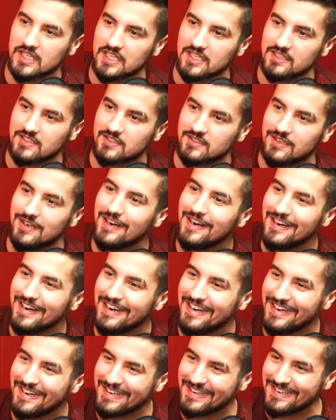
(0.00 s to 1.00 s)
this.
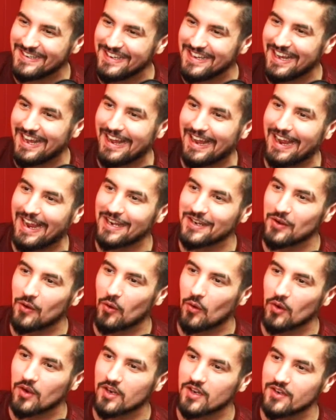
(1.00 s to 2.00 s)
An
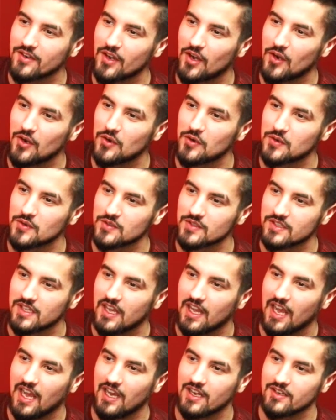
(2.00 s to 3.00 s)
orc knows
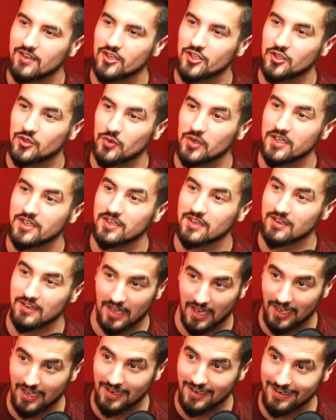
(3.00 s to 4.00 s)
how to treat a
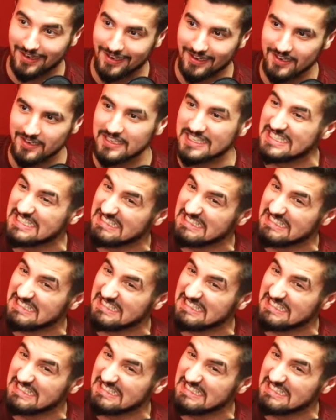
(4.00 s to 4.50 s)
lady.